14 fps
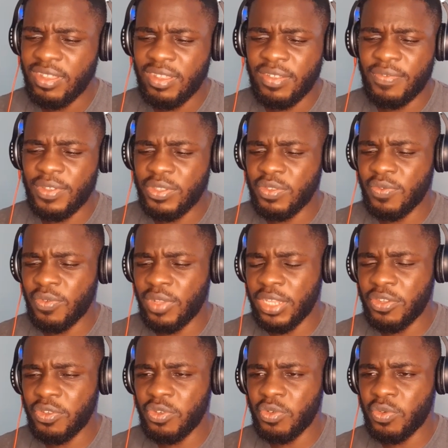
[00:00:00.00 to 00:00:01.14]
First of all, I
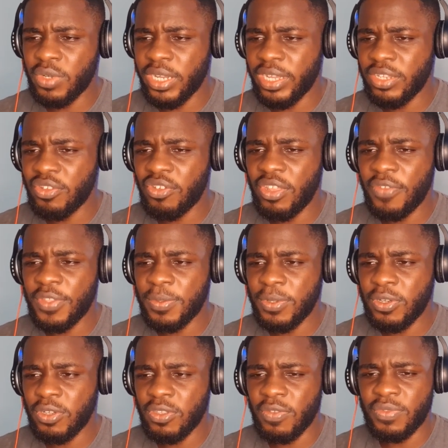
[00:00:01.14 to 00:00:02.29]
don't know why. I don't know if it's
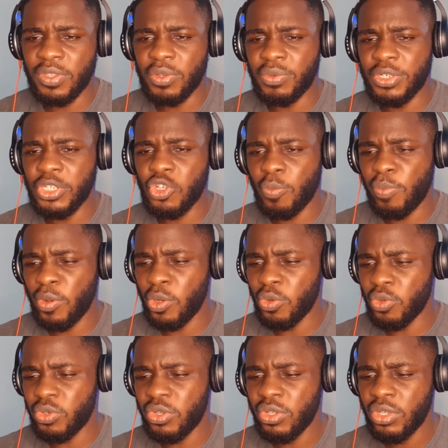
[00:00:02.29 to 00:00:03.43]
because of the
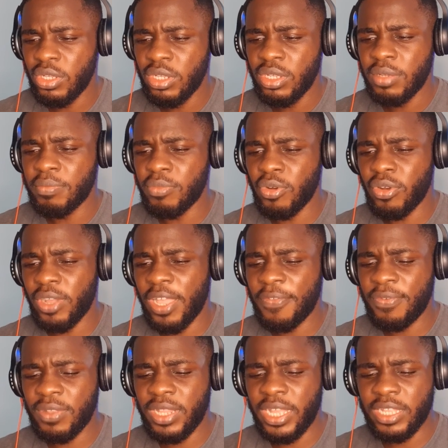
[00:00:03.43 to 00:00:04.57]
re-upload, but I
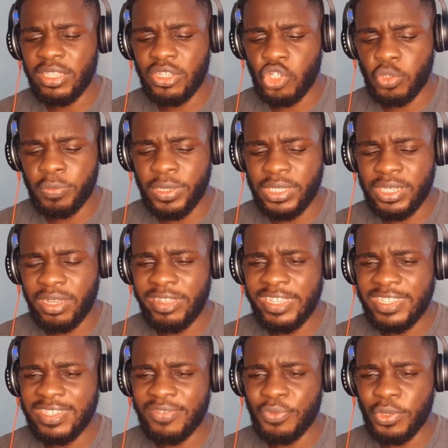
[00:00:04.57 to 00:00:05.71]
feel like the instrumental
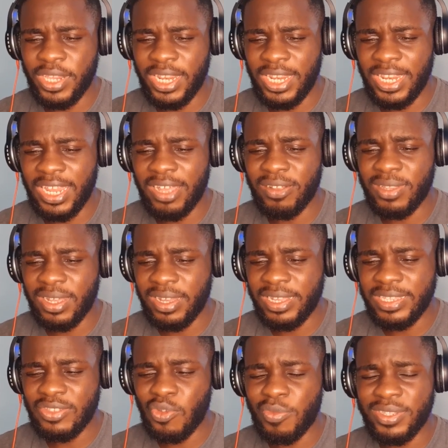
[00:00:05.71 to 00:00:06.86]
is louder.
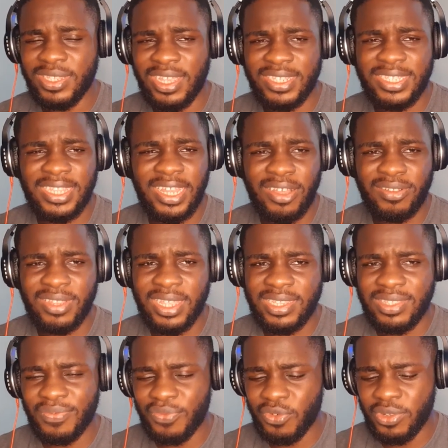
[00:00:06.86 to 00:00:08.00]
It's almost as loud as
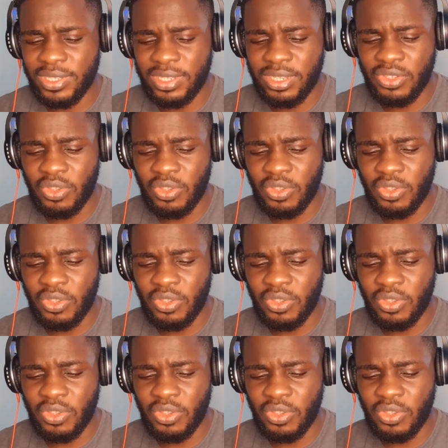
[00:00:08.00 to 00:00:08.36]
the voices.